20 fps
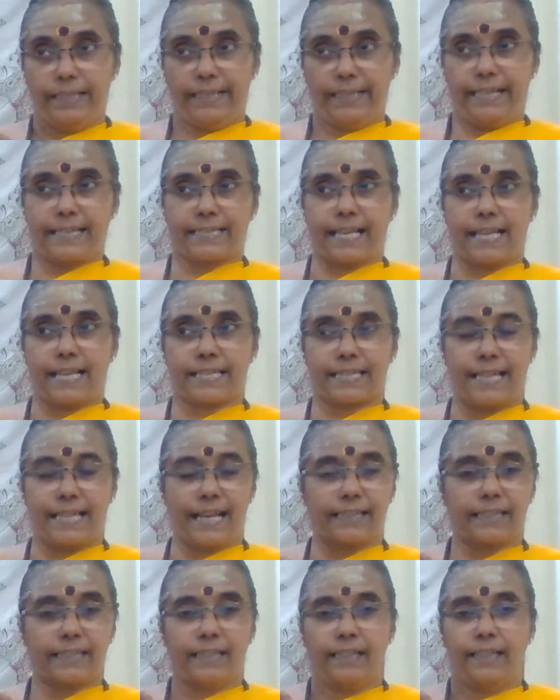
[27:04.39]
He says
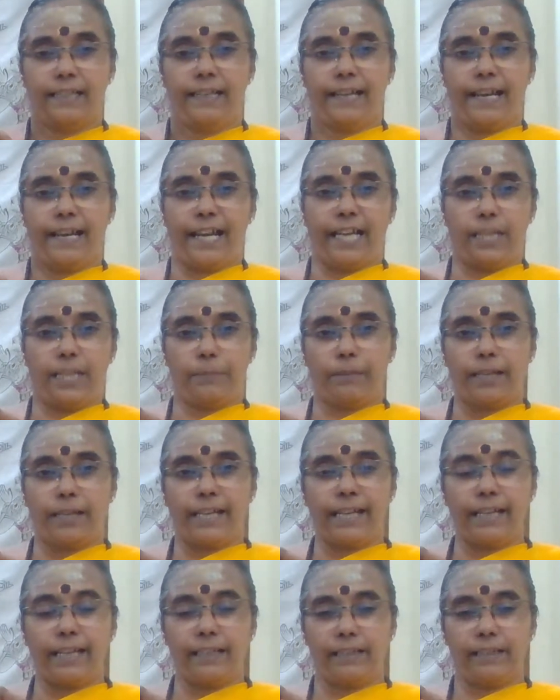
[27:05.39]
that
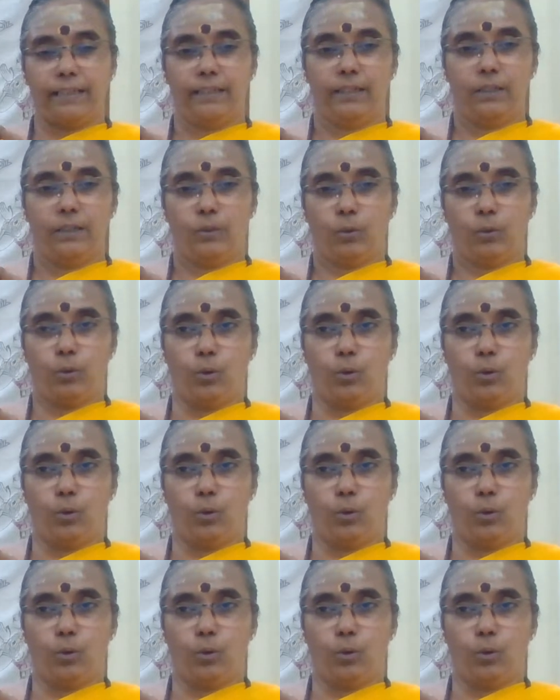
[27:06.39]
anybody